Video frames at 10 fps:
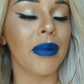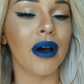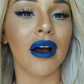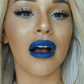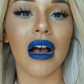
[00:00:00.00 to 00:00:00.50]

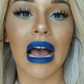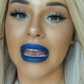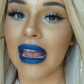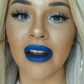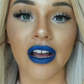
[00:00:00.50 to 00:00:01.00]
But
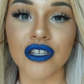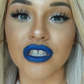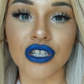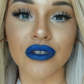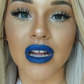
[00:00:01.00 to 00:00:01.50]
again, I
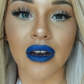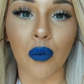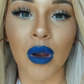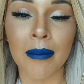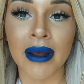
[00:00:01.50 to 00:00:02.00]
just used it on
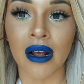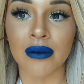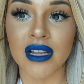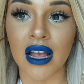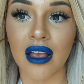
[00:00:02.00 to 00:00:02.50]
a whim and I
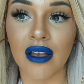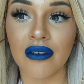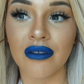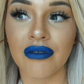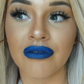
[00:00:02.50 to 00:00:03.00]
was like,
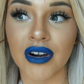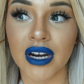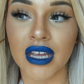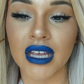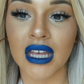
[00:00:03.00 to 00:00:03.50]

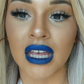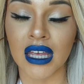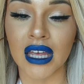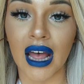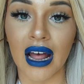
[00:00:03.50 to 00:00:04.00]

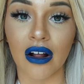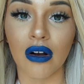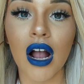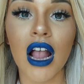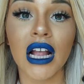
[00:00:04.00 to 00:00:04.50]
freaking
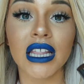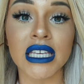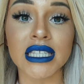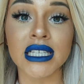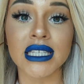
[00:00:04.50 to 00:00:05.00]
hell.
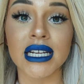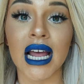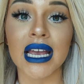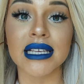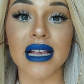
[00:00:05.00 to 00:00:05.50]
This
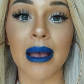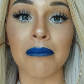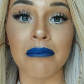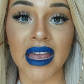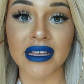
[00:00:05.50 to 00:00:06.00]
concealer is
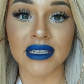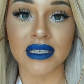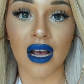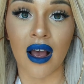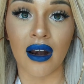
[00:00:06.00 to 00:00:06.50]

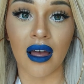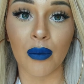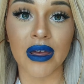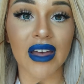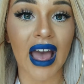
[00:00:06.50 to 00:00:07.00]
amazing to
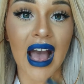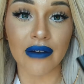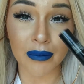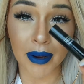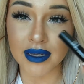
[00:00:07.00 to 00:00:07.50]
highlight with. I
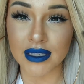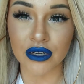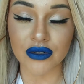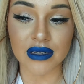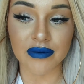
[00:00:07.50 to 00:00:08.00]
haven't
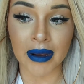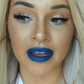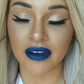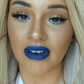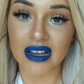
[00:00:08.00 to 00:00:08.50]
personally used it for my
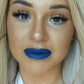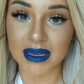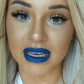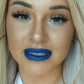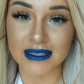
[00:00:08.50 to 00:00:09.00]
under eyes
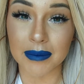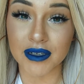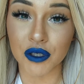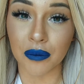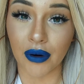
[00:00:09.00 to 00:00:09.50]
because it's a
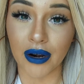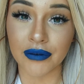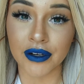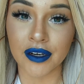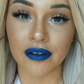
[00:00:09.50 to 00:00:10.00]
bit too bright
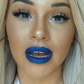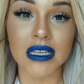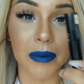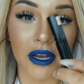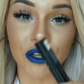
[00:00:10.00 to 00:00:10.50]
for under
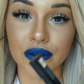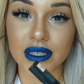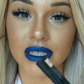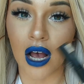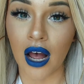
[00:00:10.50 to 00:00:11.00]
eyes, but I
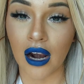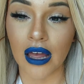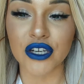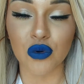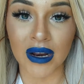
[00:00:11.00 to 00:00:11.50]
use it to
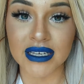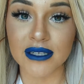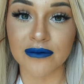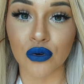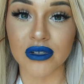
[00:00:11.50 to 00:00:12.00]
highlight
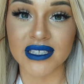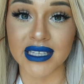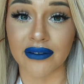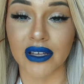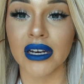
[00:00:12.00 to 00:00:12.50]

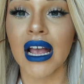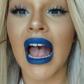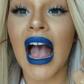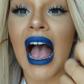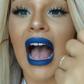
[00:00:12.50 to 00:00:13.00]
24-7.
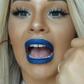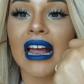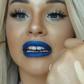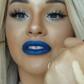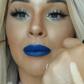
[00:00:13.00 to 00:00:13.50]

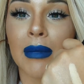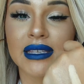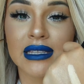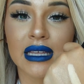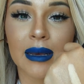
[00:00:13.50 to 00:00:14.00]
And the
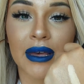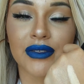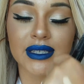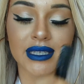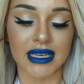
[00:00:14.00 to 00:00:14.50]
amazing thing
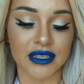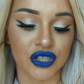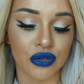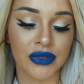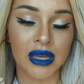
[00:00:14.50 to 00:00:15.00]
about this
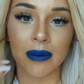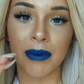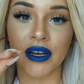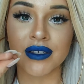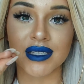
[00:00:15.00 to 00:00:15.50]
is you think
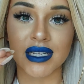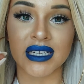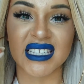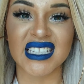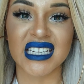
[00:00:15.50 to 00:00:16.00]
because it's
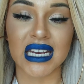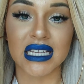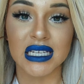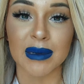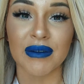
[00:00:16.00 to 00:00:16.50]
in a stick,
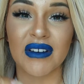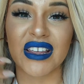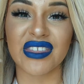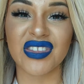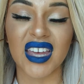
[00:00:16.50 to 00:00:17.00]
it's going to be
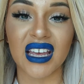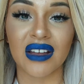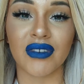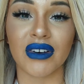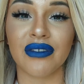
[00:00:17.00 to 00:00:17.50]
very thick
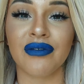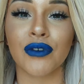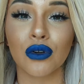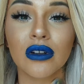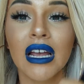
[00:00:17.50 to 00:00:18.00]
and very
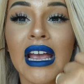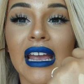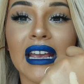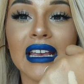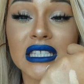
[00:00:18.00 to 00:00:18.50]
full.
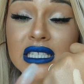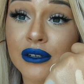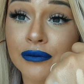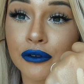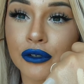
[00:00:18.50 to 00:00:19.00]
It is
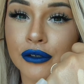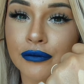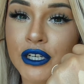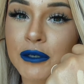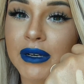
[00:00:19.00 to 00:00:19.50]
still full
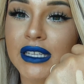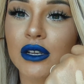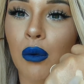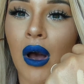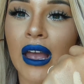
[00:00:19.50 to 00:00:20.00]
coverage, but it's
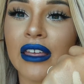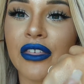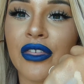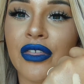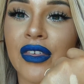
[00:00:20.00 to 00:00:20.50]
quite
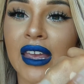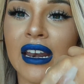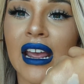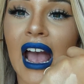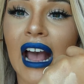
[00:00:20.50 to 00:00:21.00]

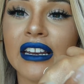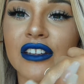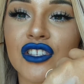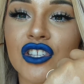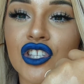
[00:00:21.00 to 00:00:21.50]
thin and
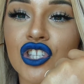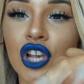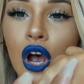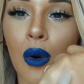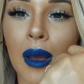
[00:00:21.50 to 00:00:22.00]
it's
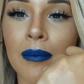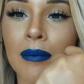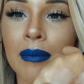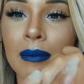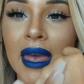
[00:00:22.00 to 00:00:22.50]
so
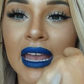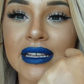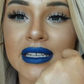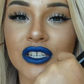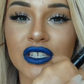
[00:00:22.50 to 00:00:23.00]

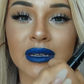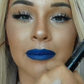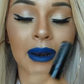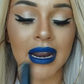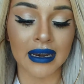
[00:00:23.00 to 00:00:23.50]
amazing just to
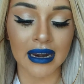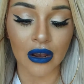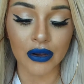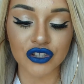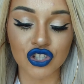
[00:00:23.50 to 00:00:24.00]
blend
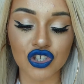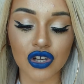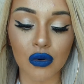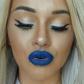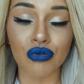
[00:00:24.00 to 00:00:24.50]
out. It's
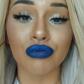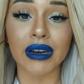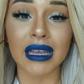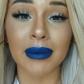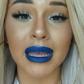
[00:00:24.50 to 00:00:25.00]
so
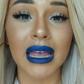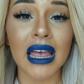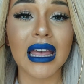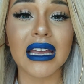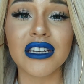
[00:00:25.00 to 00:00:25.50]
creamy.
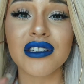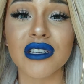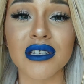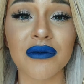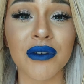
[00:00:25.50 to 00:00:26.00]
It
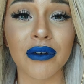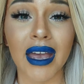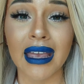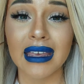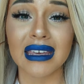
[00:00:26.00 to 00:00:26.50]
doesn't feel
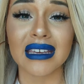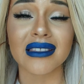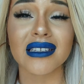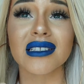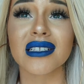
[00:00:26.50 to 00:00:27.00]
cakey
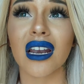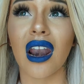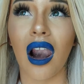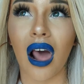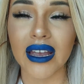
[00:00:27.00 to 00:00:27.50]
in the
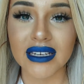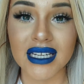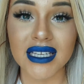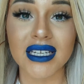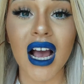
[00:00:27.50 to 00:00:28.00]

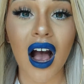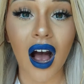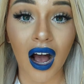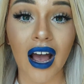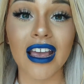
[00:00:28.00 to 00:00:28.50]
slightest.
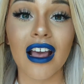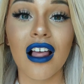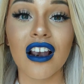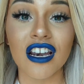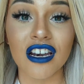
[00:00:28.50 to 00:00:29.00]
I
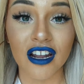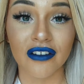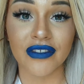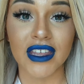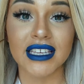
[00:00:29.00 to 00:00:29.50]

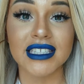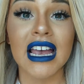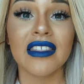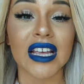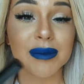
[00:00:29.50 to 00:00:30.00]
love this.
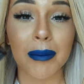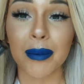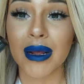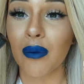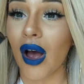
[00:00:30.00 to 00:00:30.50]
That's
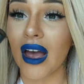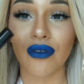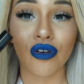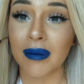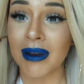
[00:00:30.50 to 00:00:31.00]
probably why
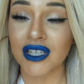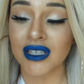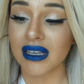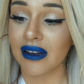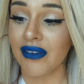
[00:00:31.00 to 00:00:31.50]
I've already
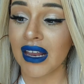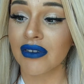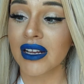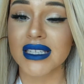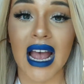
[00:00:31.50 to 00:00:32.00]
mentioned it in the
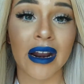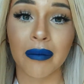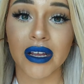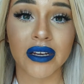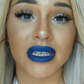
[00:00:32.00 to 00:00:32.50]
favourites and
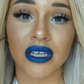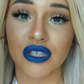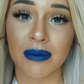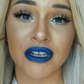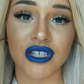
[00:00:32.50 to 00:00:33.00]
I'm going to
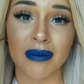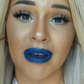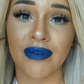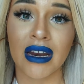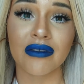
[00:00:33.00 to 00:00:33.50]
continue to mention it in
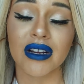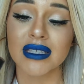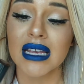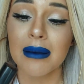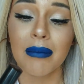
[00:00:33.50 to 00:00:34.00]
my
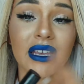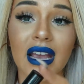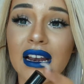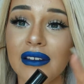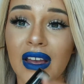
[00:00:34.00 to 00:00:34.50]
favourites. My
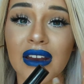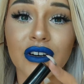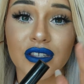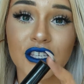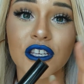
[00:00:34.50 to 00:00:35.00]
yearly
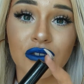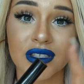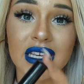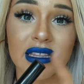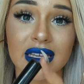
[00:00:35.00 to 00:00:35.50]
favourites, you'll
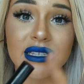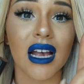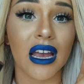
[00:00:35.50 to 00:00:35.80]
see this.